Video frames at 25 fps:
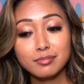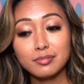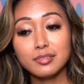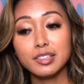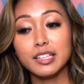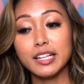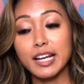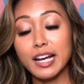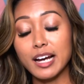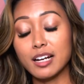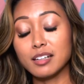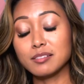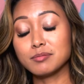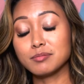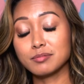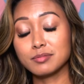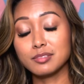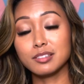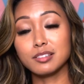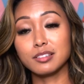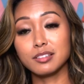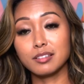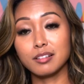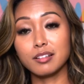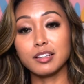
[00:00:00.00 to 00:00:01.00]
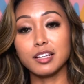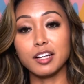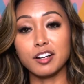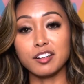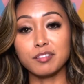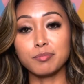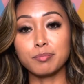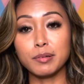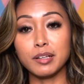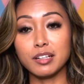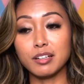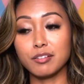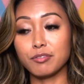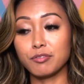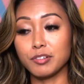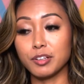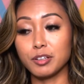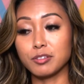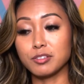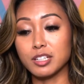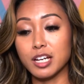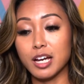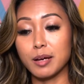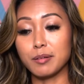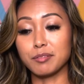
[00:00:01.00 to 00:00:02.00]
Yeah, there's been a few
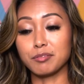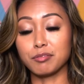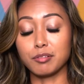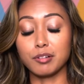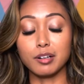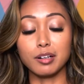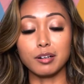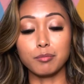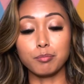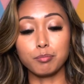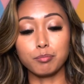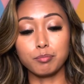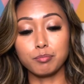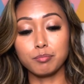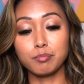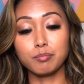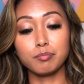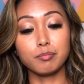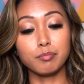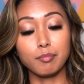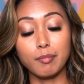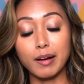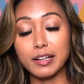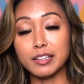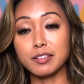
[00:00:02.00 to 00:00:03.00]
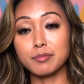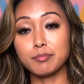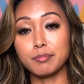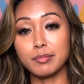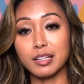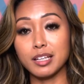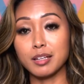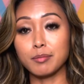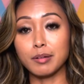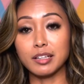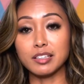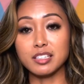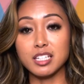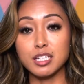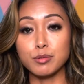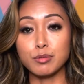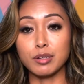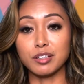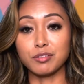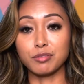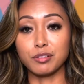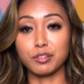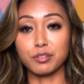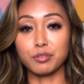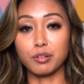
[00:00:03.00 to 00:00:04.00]
times where me and my
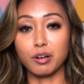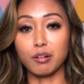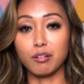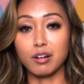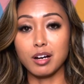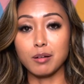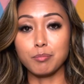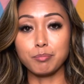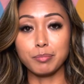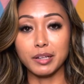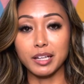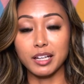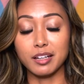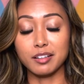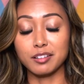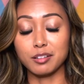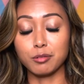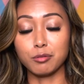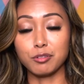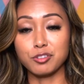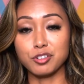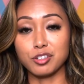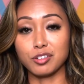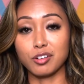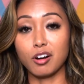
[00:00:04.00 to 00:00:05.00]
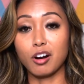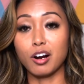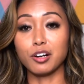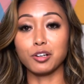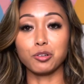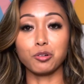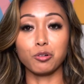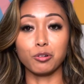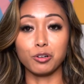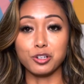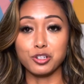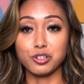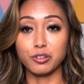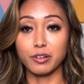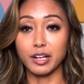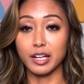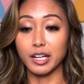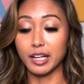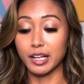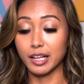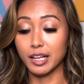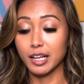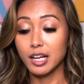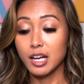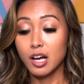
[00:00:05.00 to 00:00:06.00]
teammates would throw up because it was just hardcore
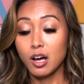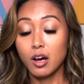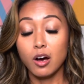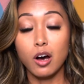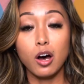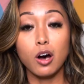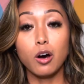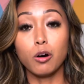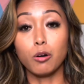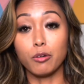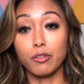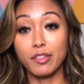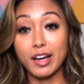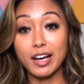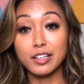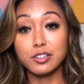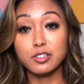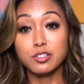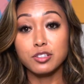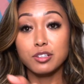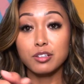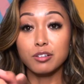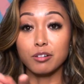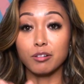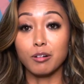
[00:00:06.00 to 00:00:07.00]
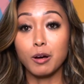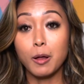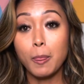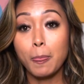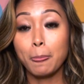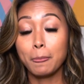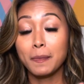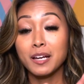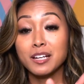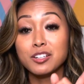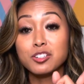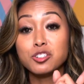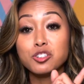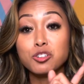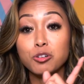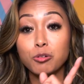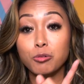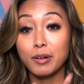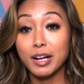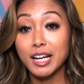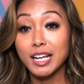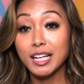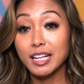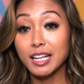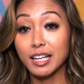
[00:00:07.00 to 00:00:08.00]
training. Oh, that too.
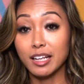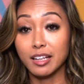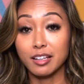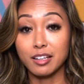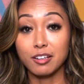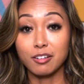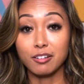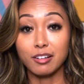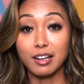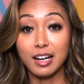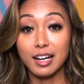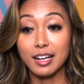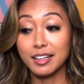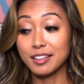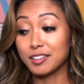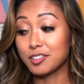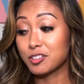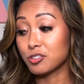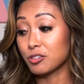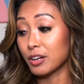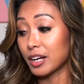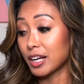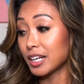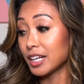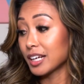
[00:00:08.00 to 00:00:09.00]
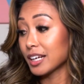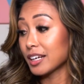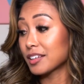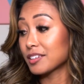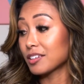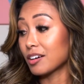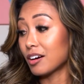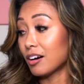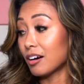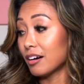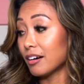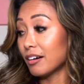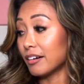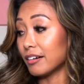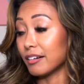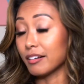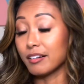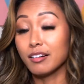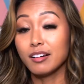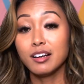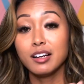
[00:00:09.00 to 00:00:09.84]
Training, you guys. Training is hard.